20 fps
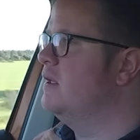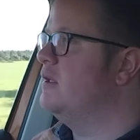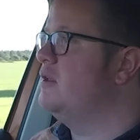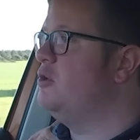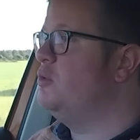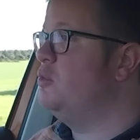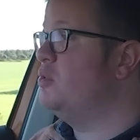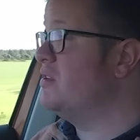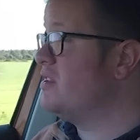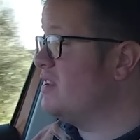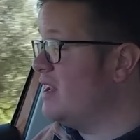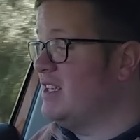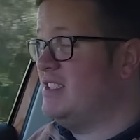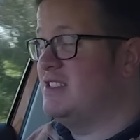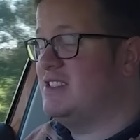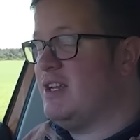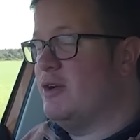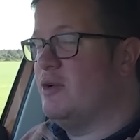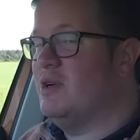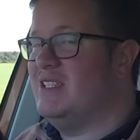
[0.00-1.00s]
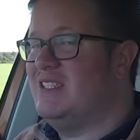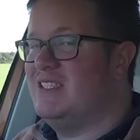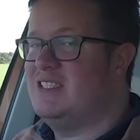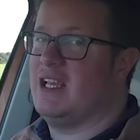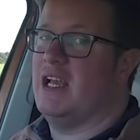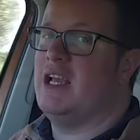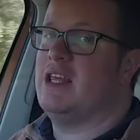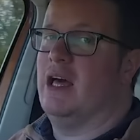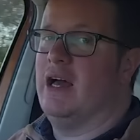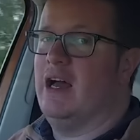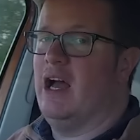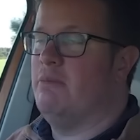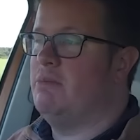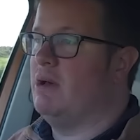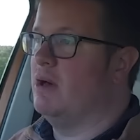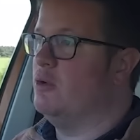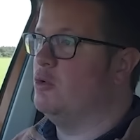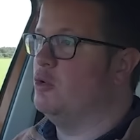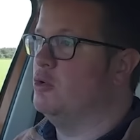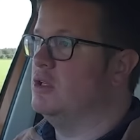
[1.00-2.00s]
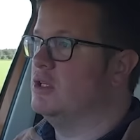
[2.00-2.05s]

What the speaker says: You wouldn't necessarily say that about all